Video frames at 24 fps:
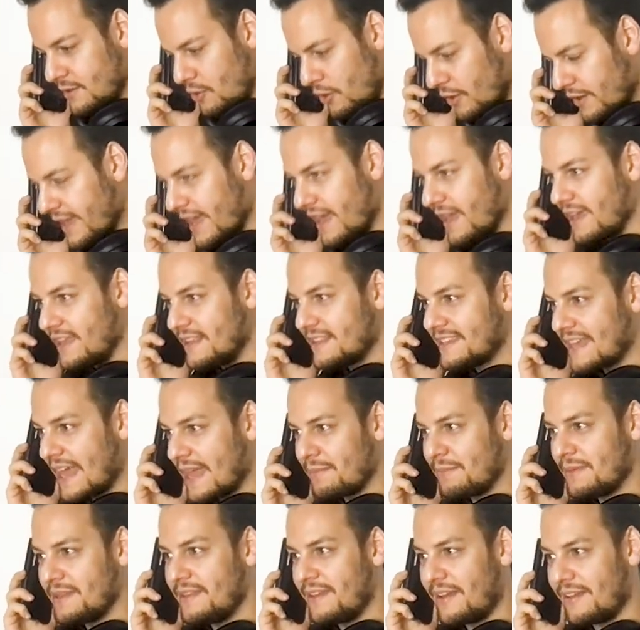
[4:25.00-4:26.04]
Okay, it
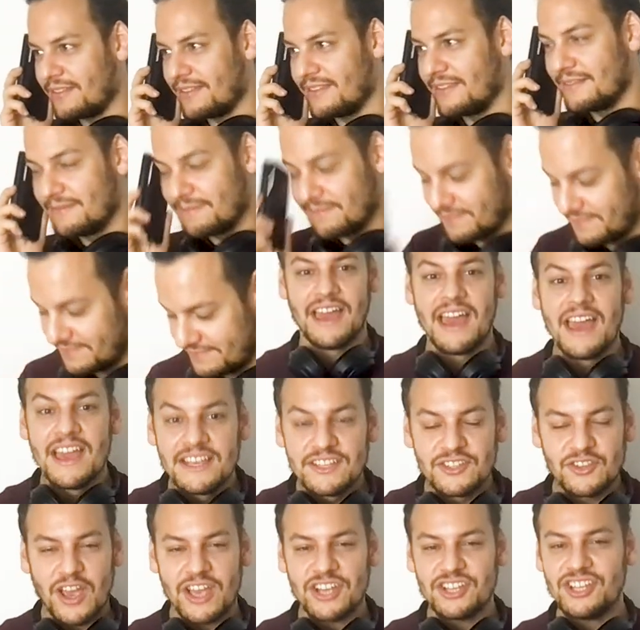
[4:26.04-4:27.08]
can be done.
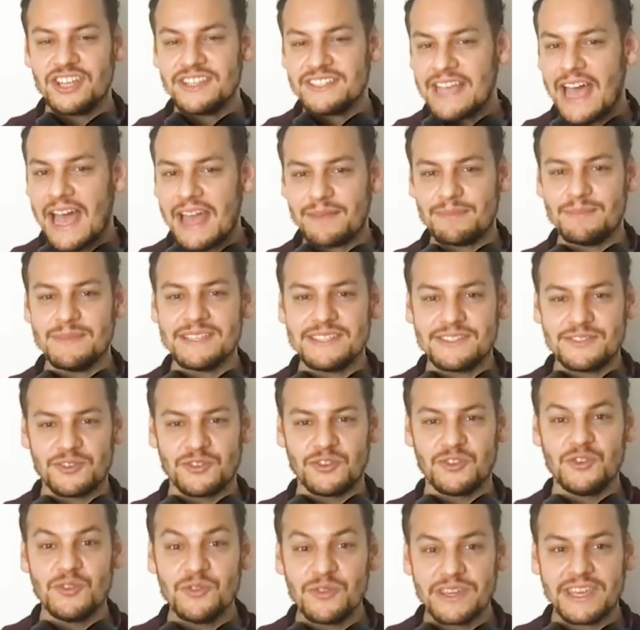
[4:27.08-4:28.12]
So I just had Mr.
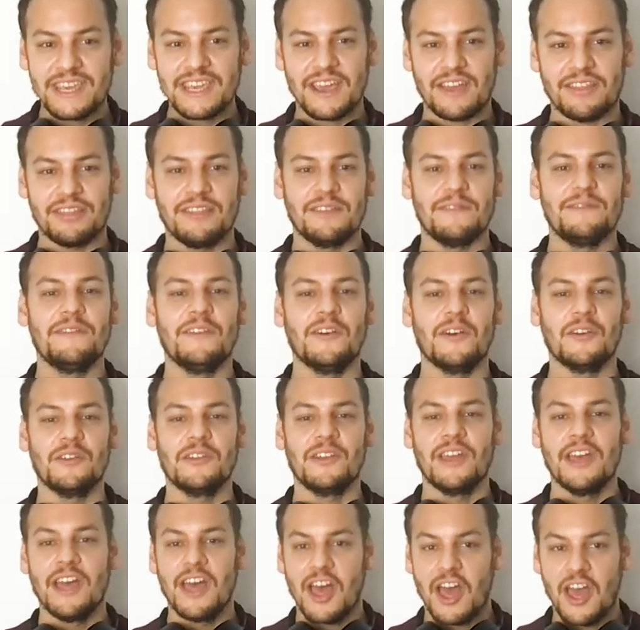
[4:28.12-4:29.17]
Nuki on the
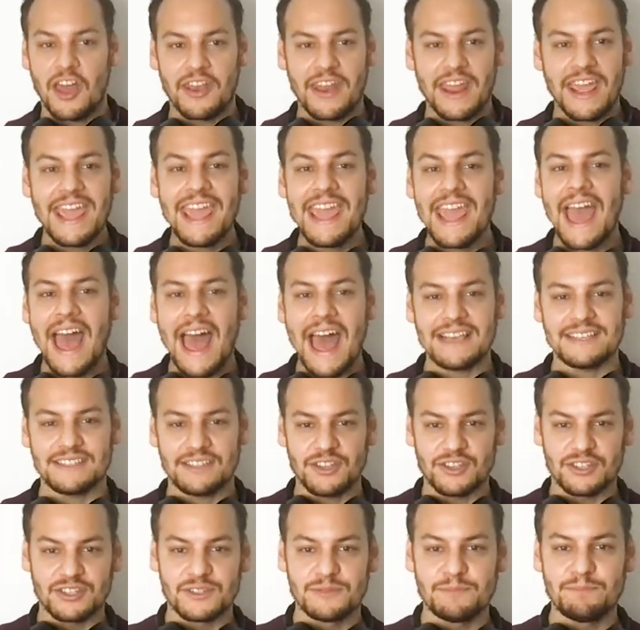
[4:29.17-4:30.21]
phone, and he
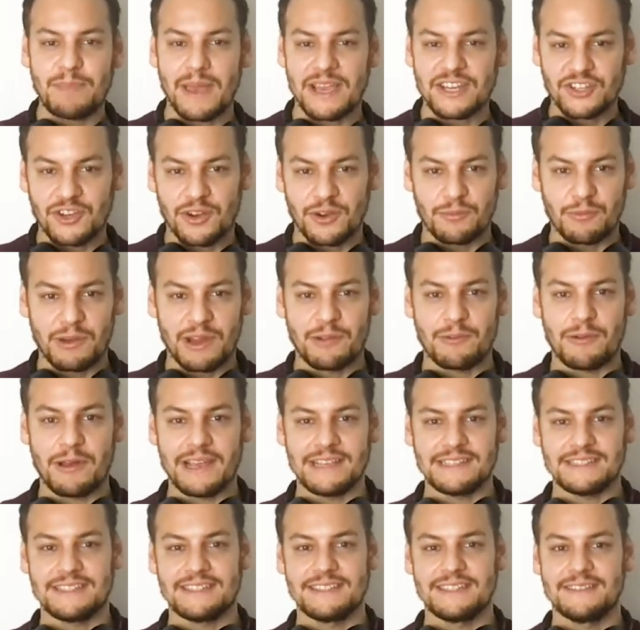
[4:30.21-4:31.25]
has a special
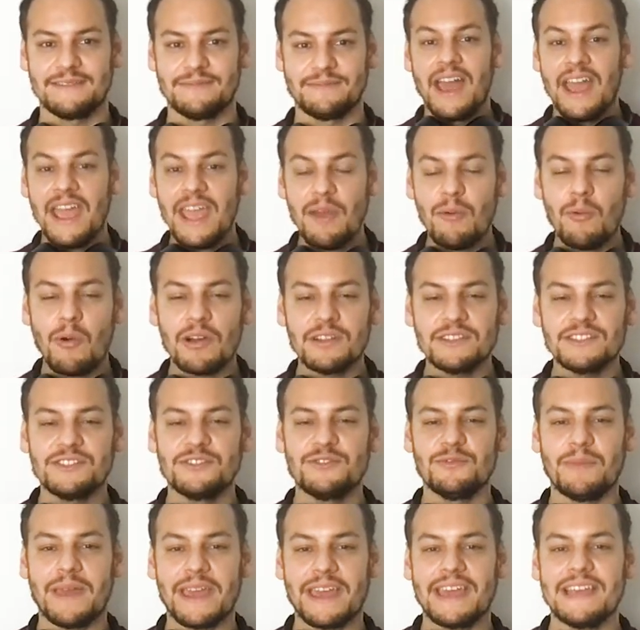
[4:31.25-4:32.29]
request. He wants
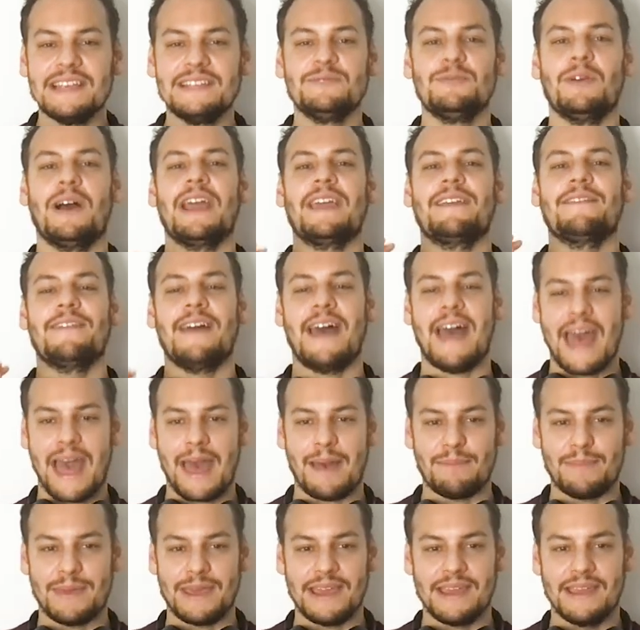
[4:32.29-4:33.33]
to make his wife
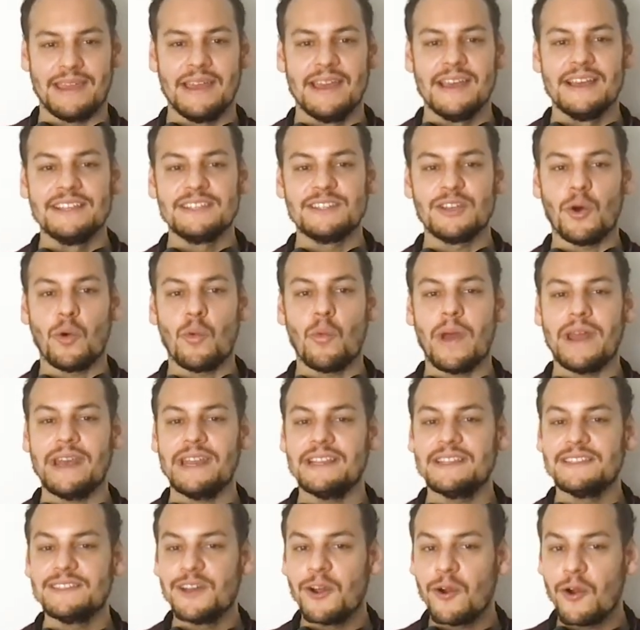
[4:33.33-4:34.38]
happy. So when
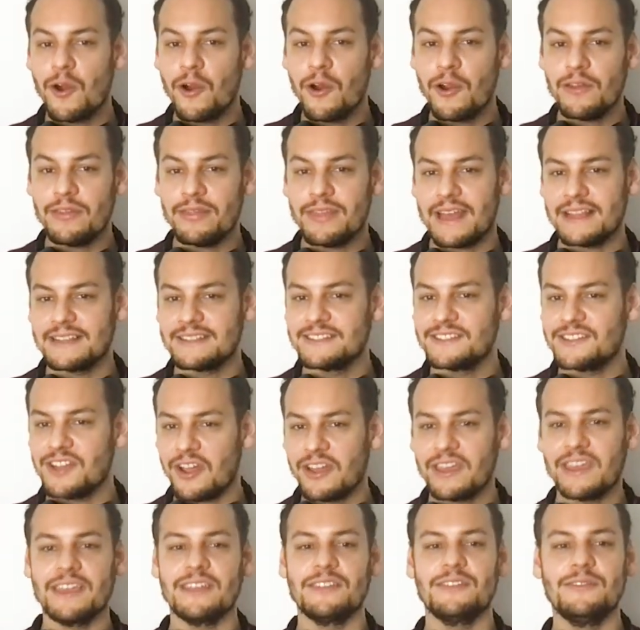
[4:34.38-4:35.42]
it's her that's
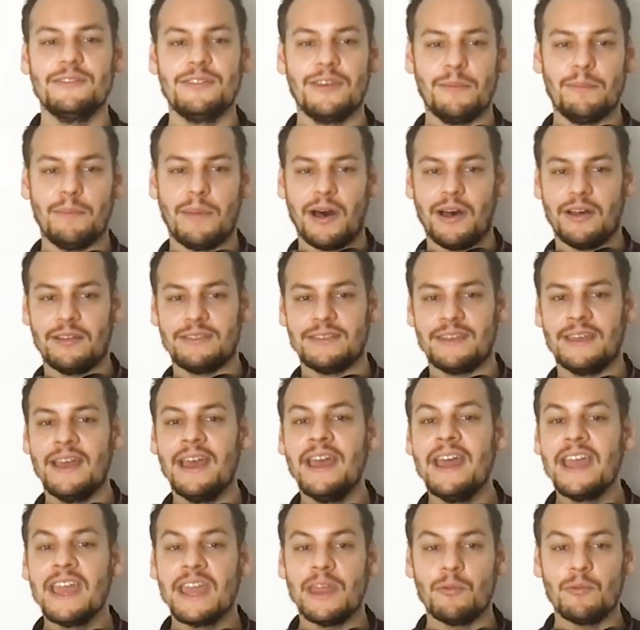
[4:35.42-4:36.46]
talking to the bot,
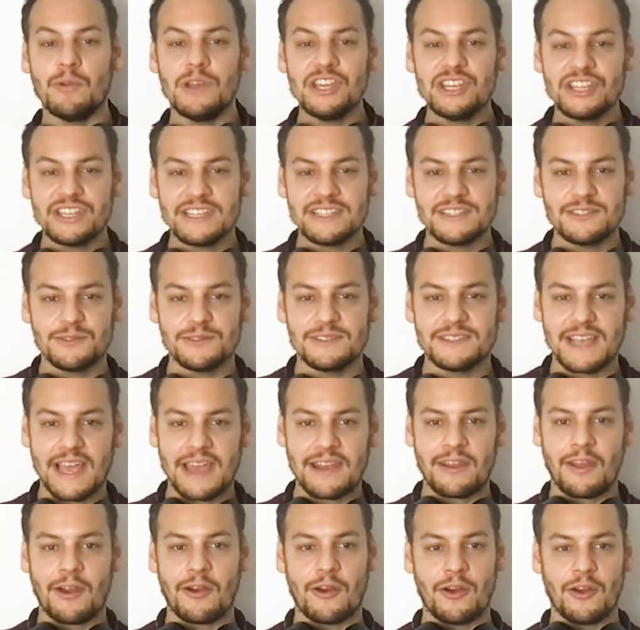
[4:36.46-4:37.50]
he wishes to
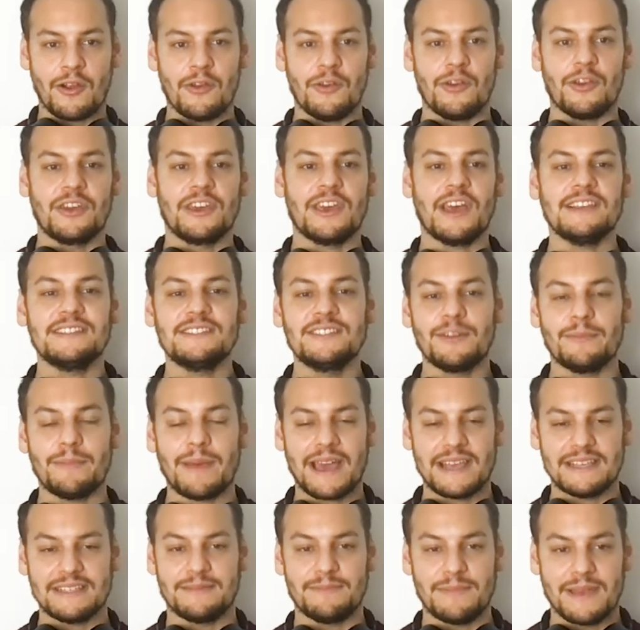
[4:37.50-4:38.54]
send her a
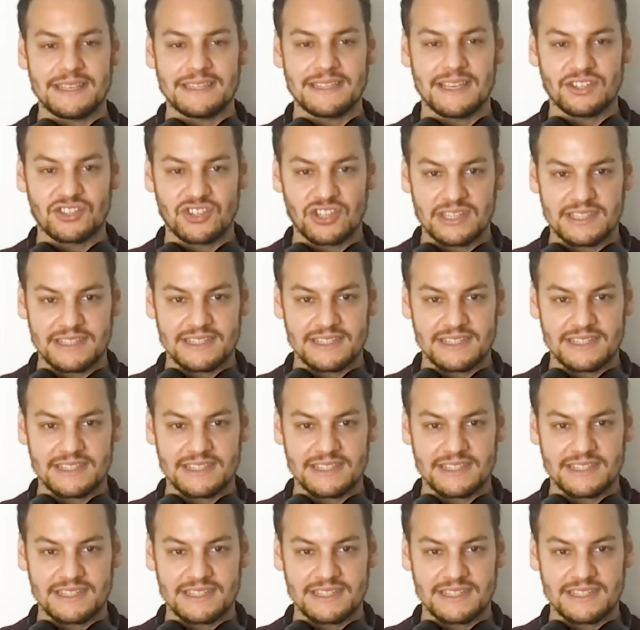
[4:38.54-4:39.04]
customized message